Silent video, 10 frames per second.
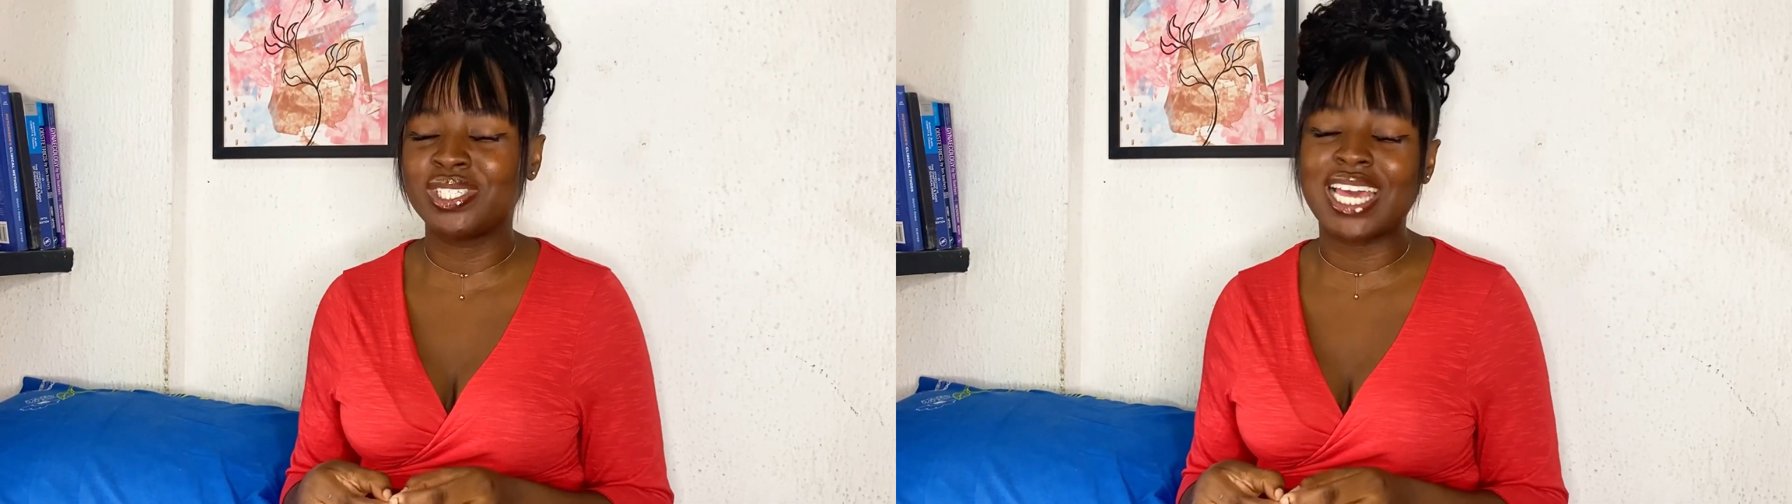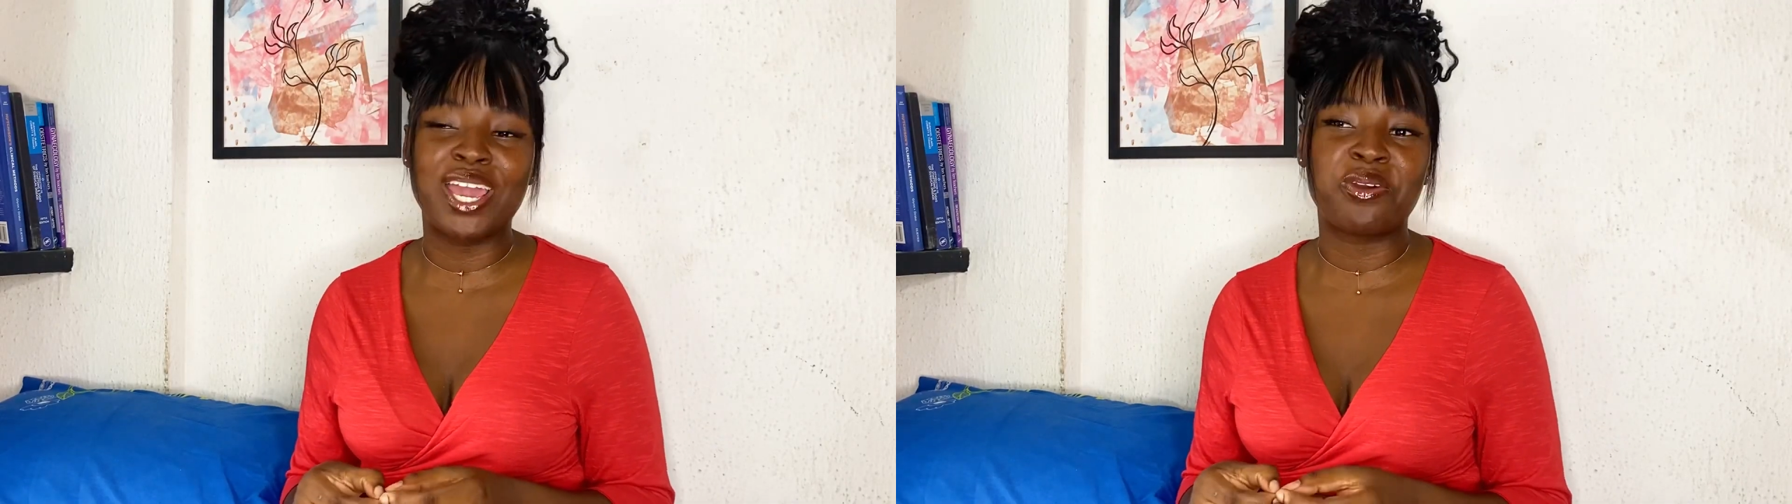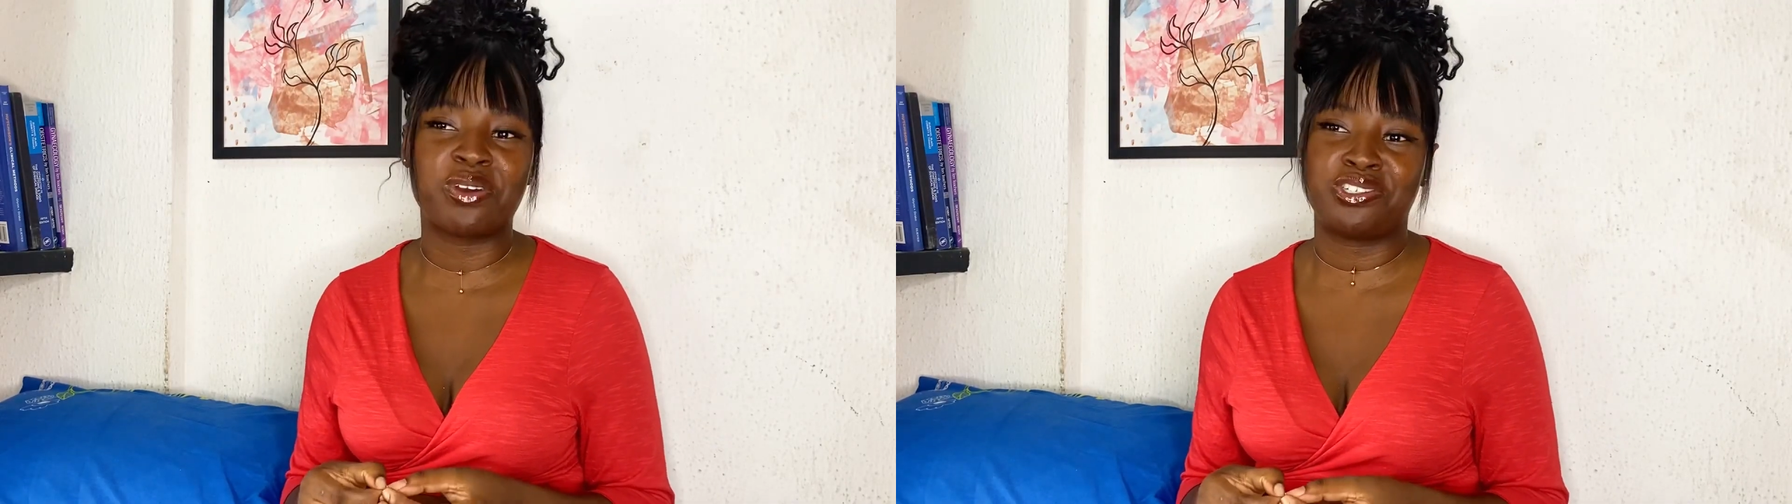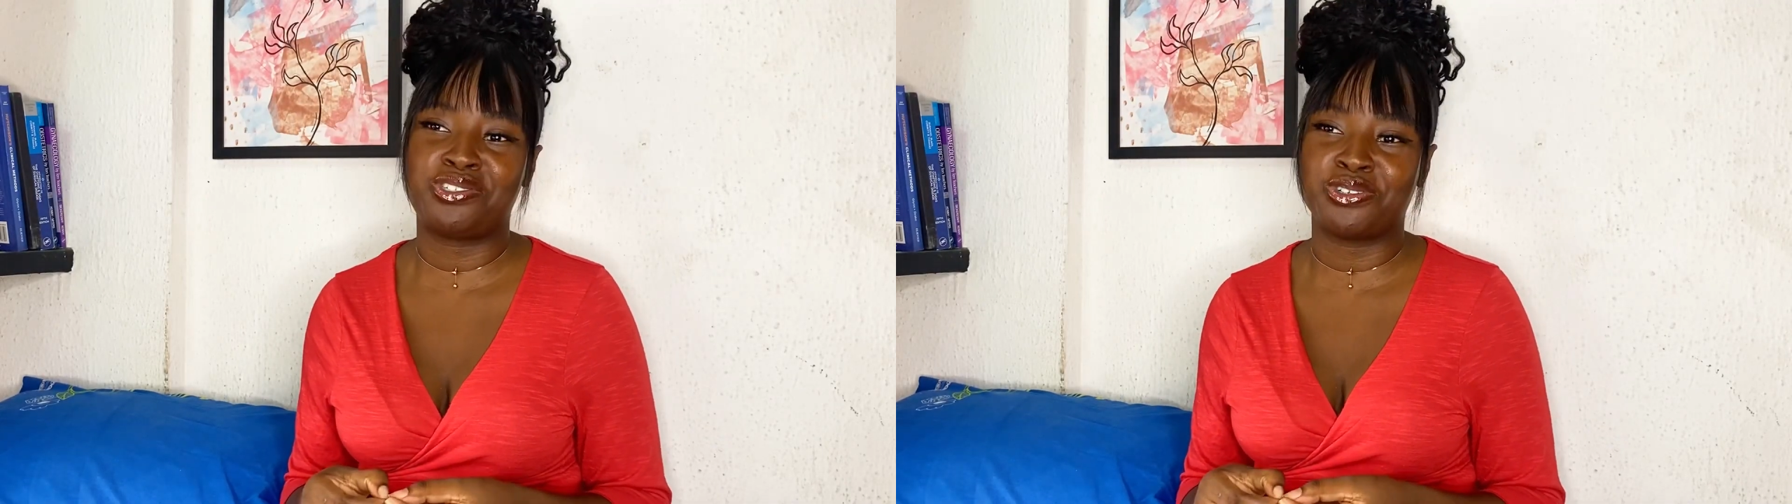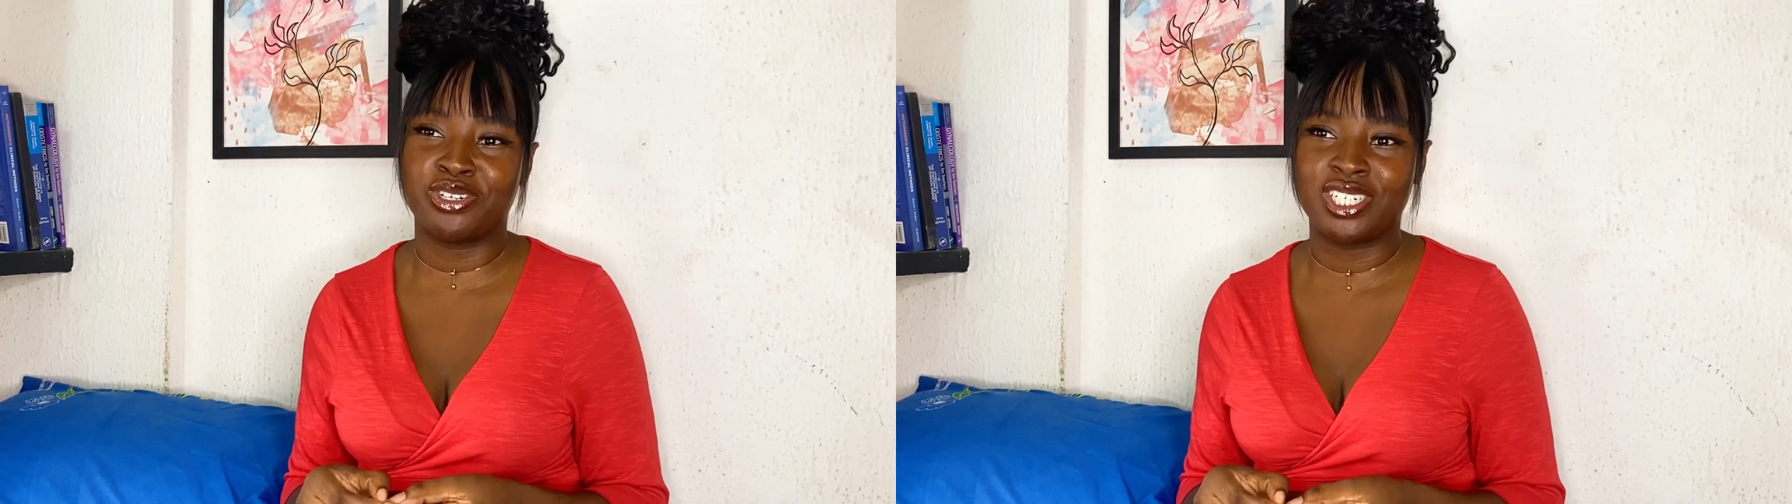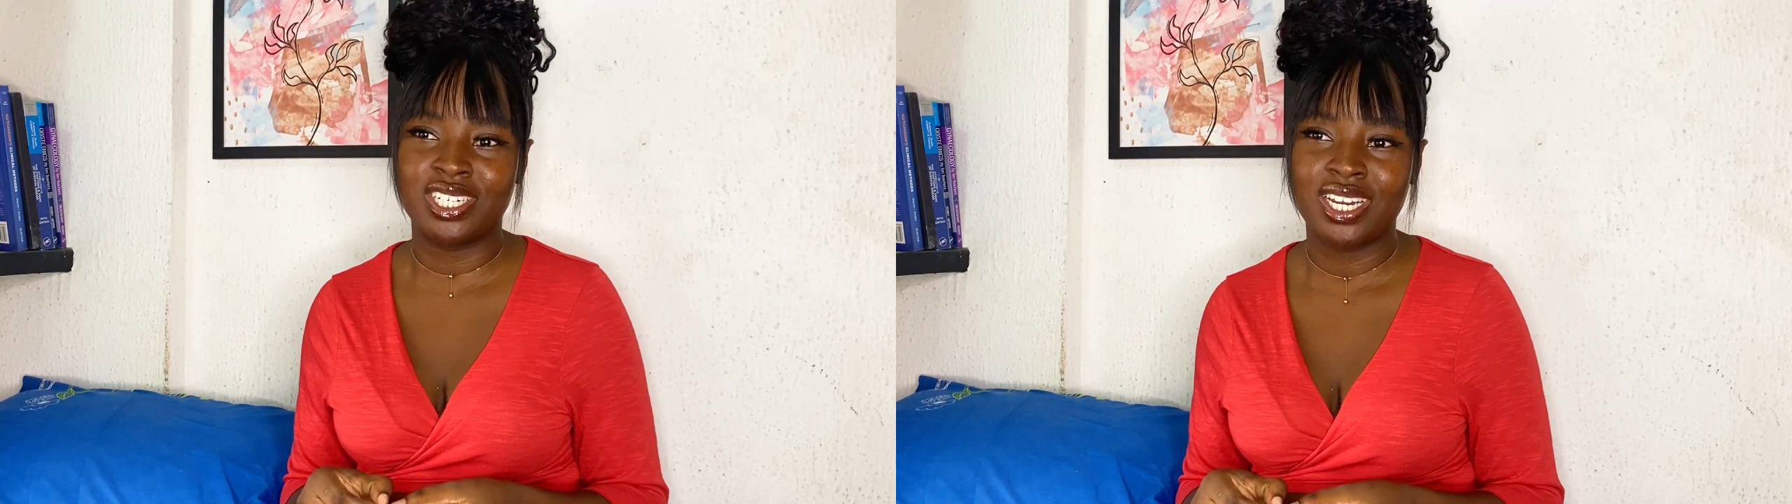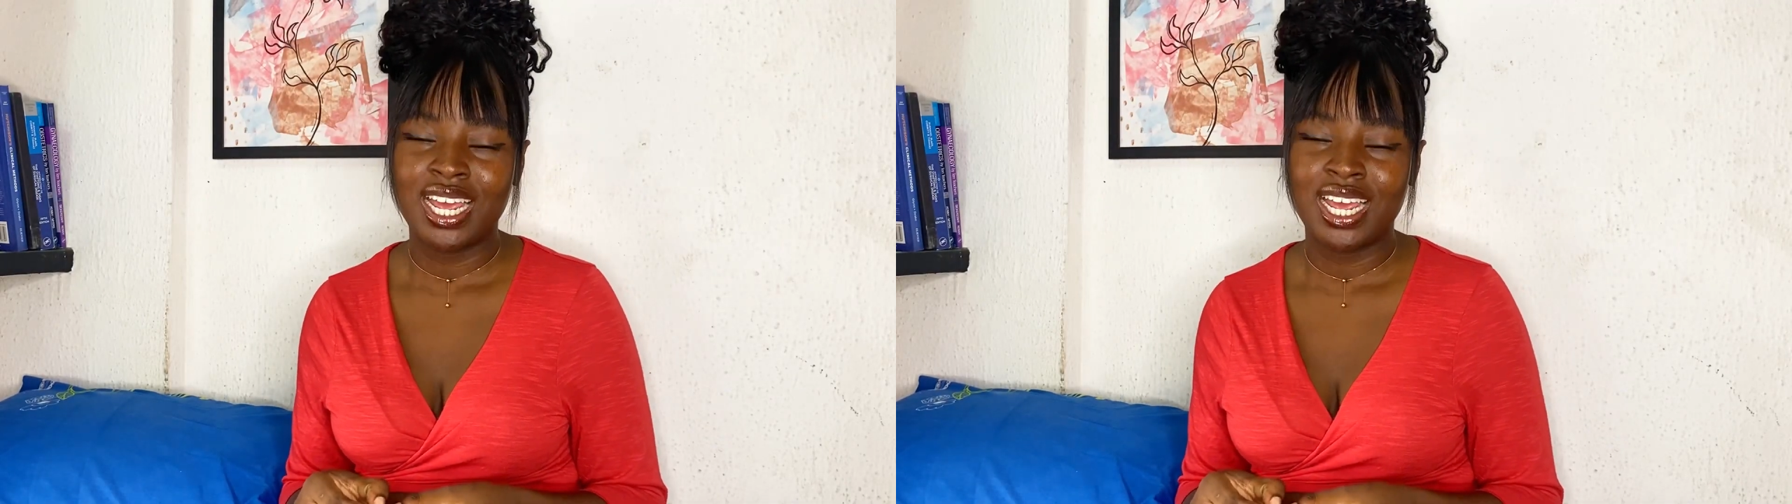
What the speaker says: that a question?